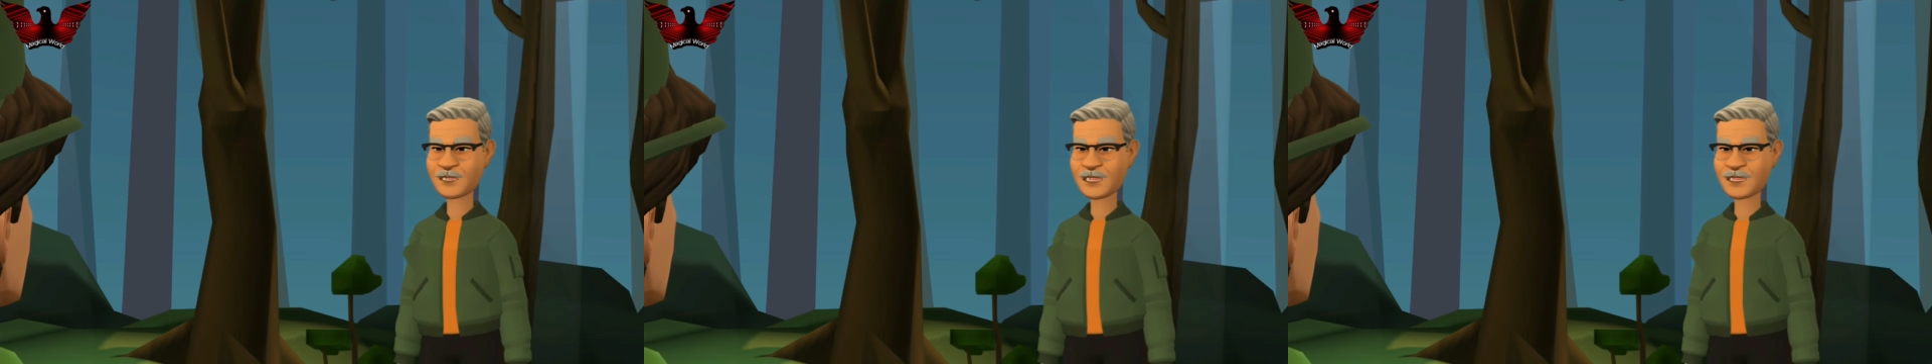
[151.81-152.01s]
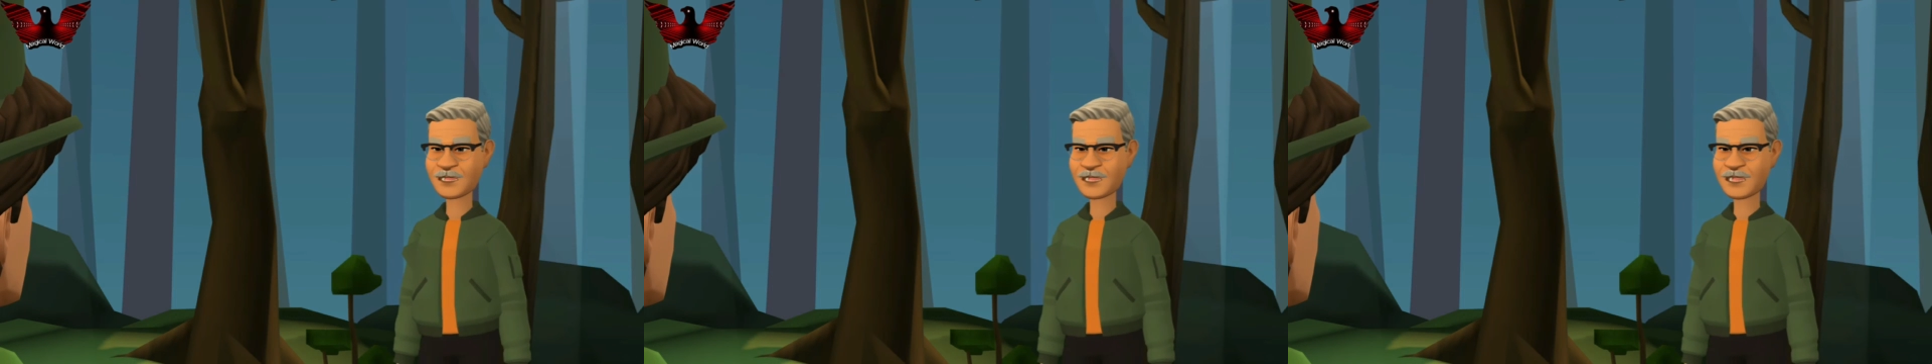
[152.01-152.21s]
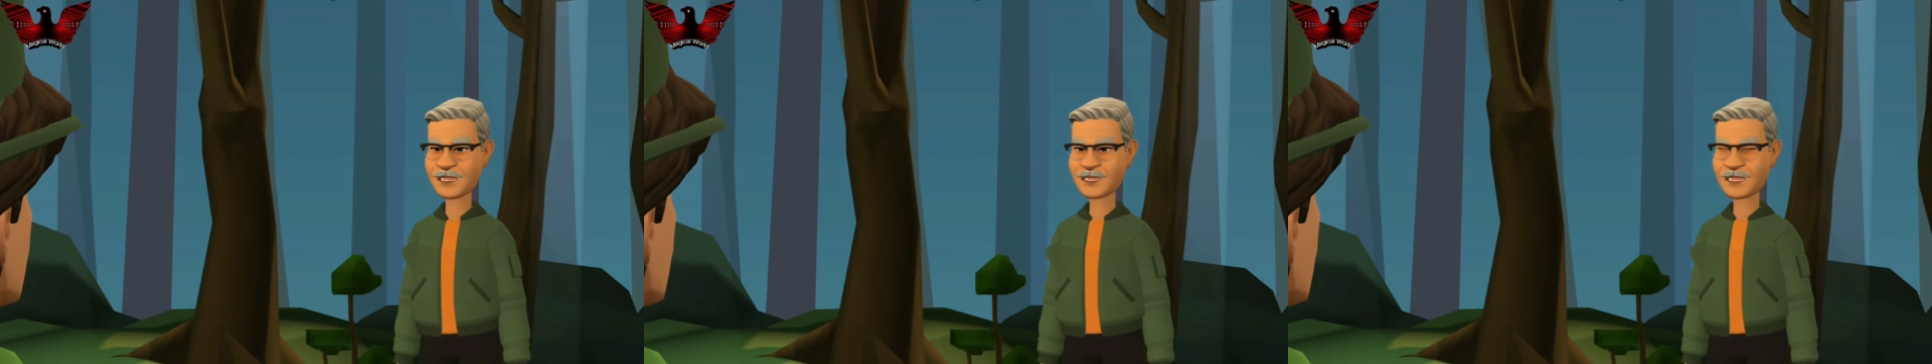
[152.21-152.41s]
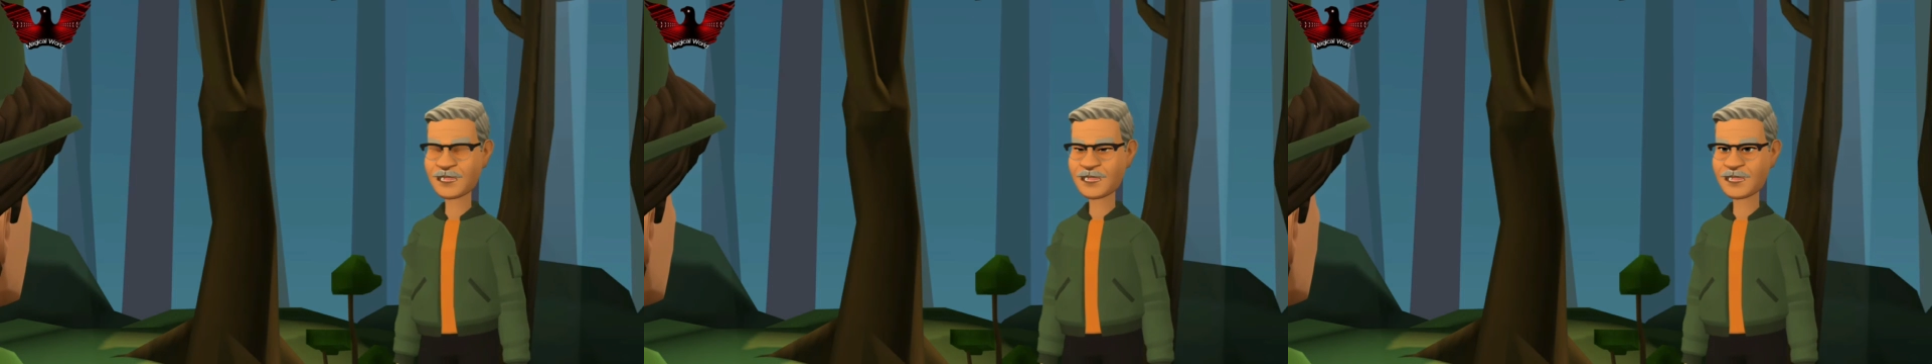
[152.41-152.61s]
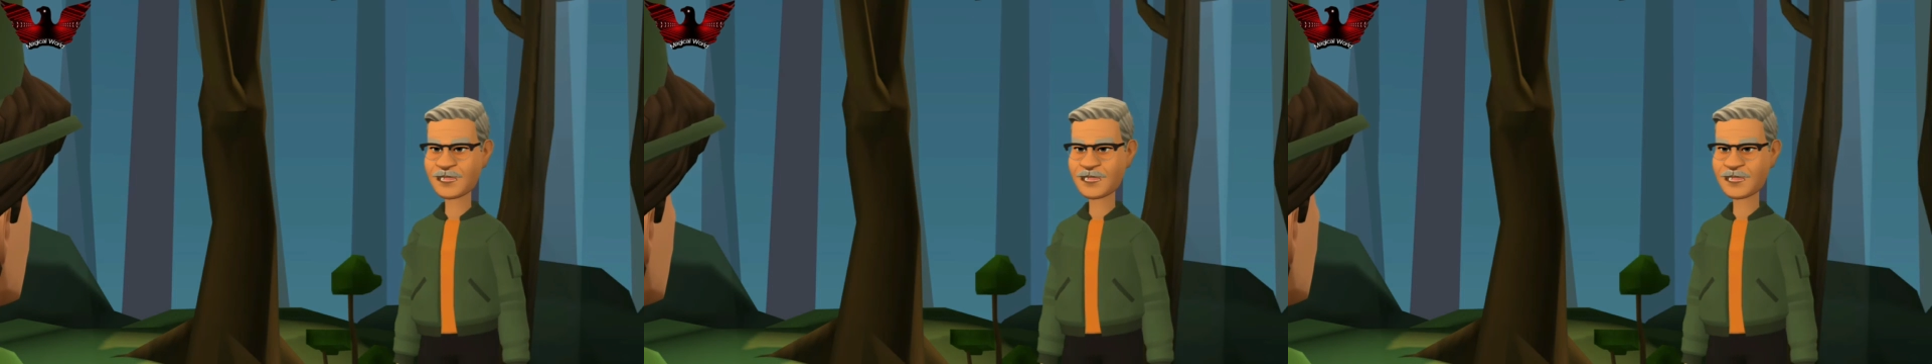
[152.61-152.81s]
inside
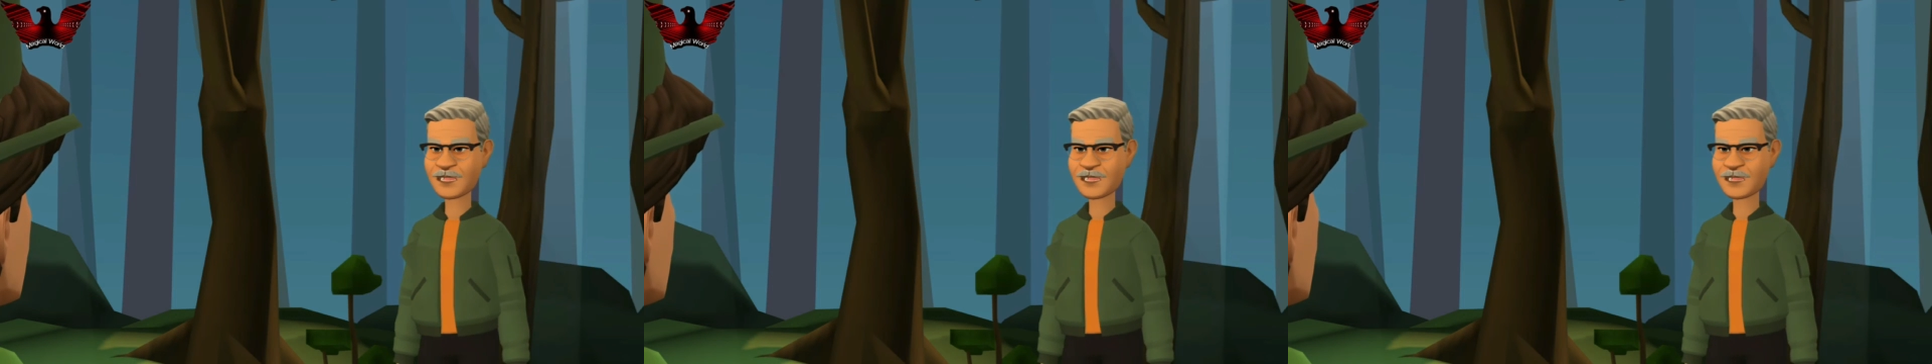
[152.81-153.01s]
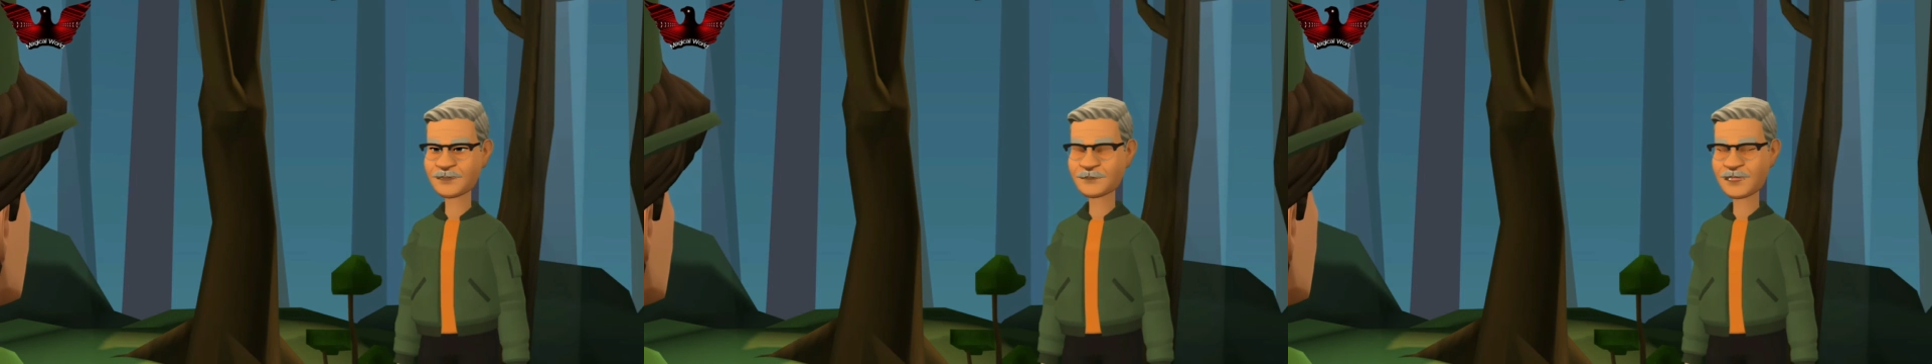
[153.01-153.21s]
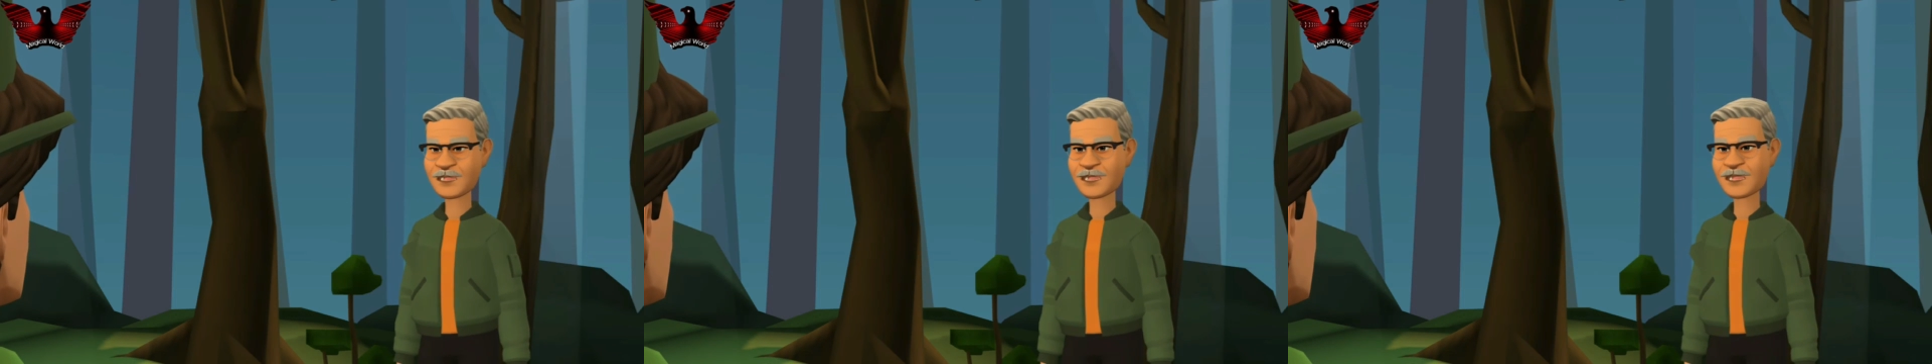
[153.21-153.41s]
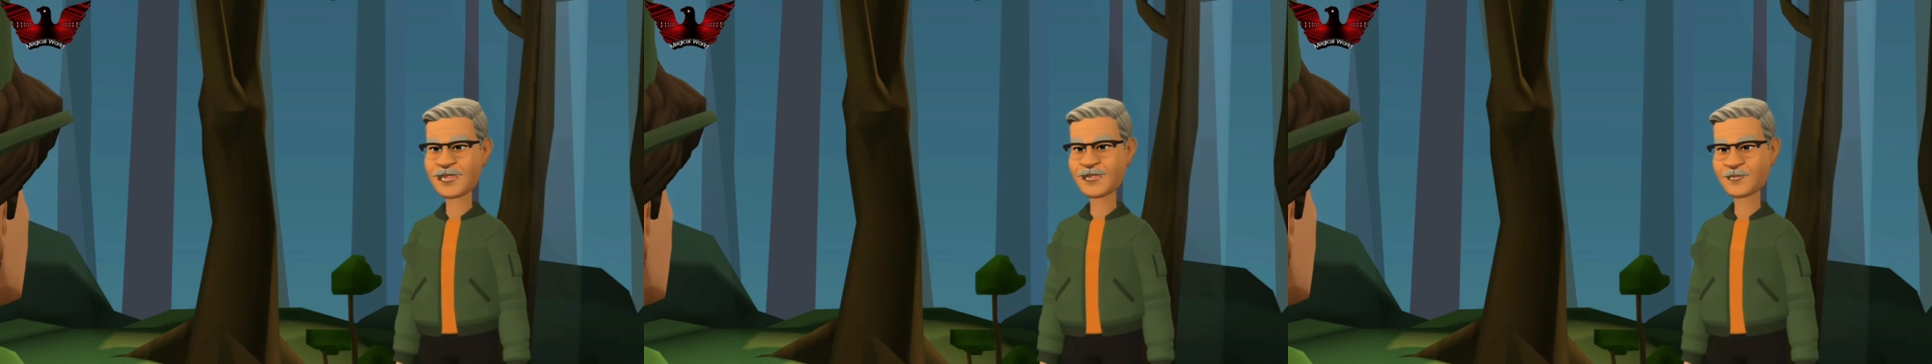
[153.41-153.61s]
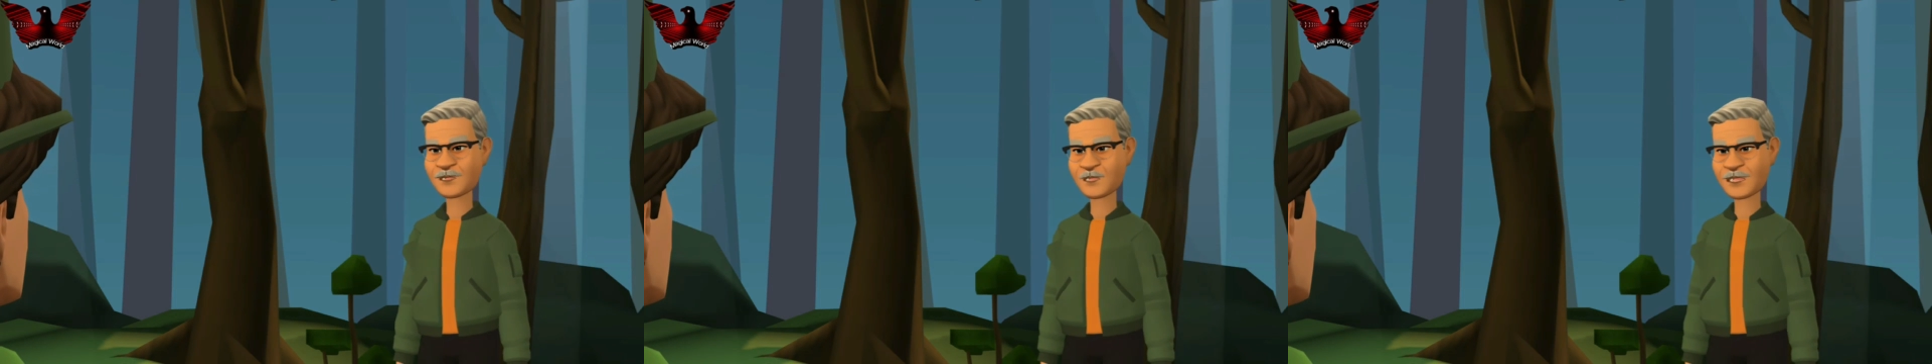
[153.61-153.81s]
the forest do
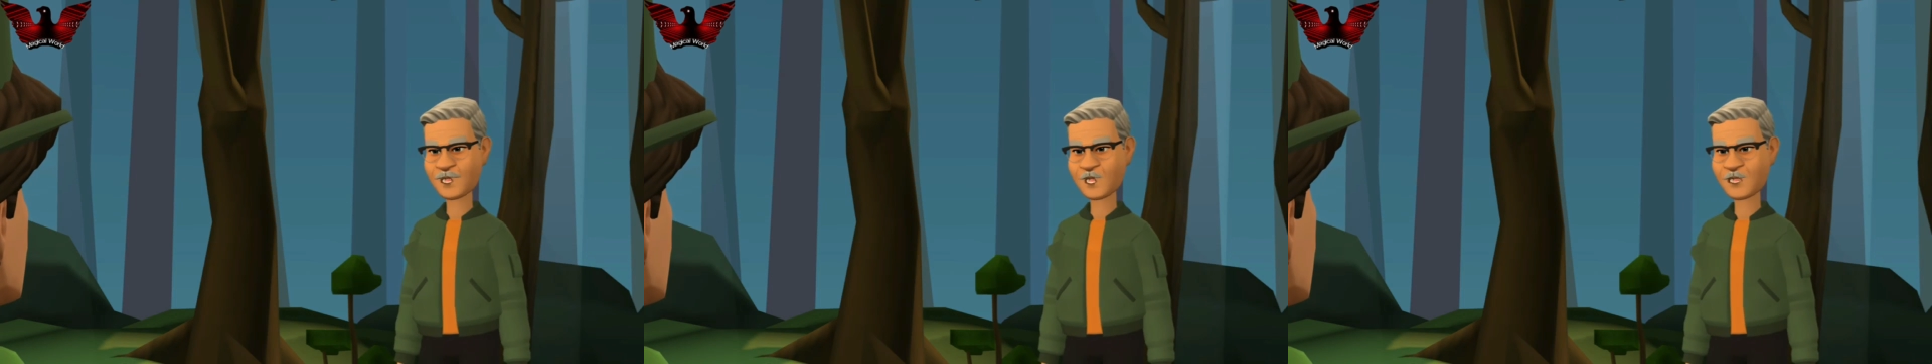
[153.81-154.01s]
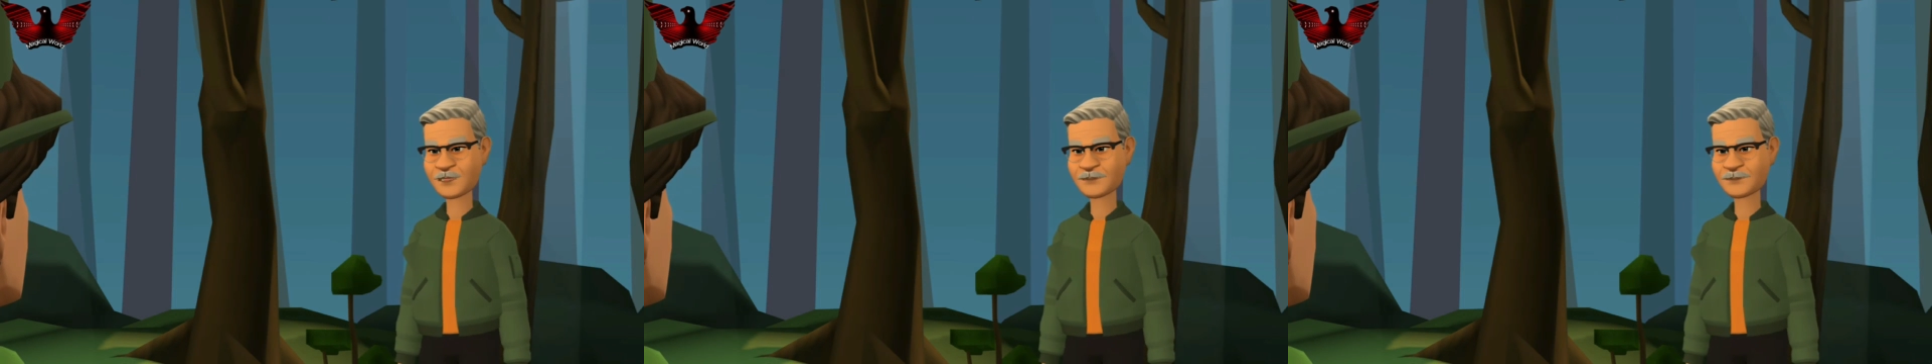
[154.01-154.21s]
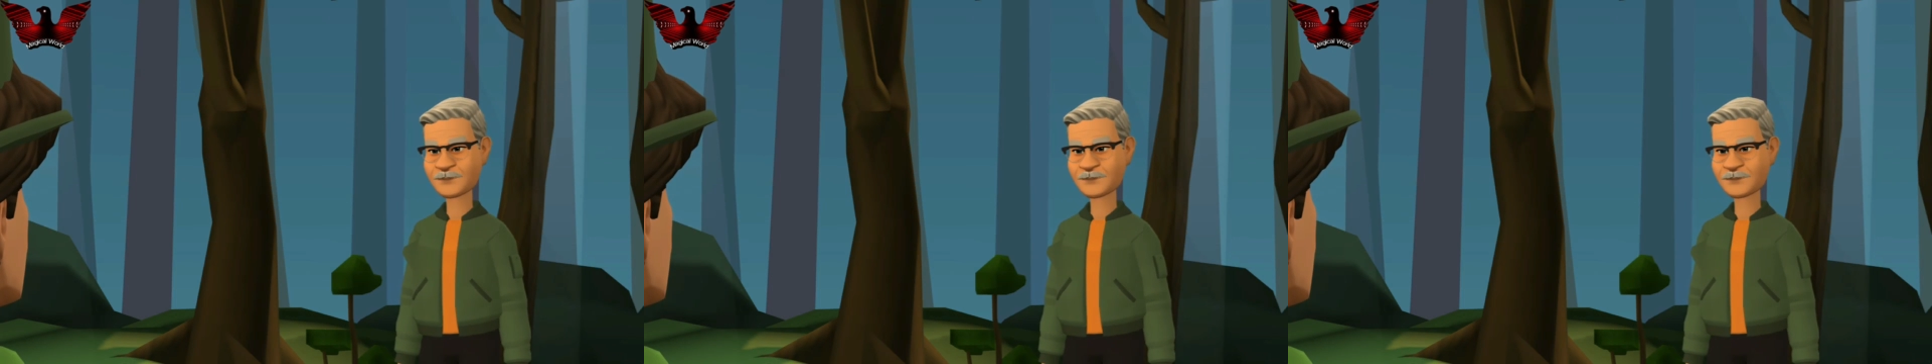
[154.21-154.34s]
not work?